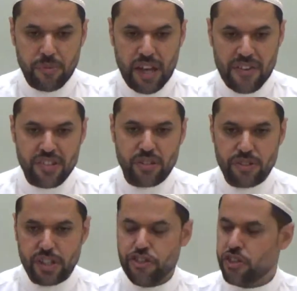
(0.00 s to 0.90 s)
Having
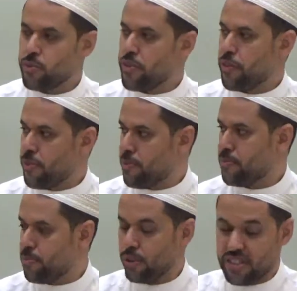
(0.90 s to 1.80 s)
connection with
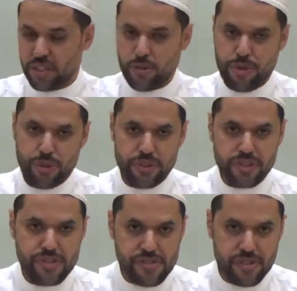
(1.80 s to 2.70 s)
political
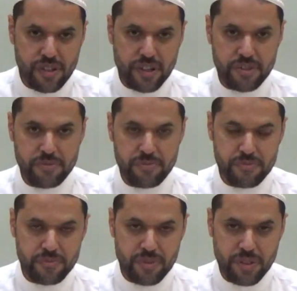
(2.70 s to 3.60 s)
authorities,
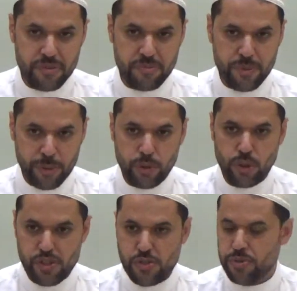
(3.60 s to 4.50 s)
people
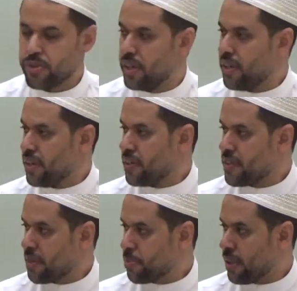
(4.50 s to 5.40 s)
also
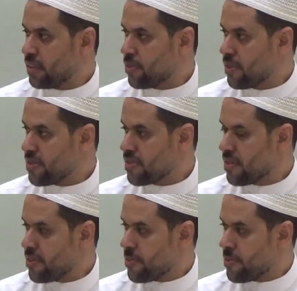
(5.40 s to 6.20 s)
take pride in this.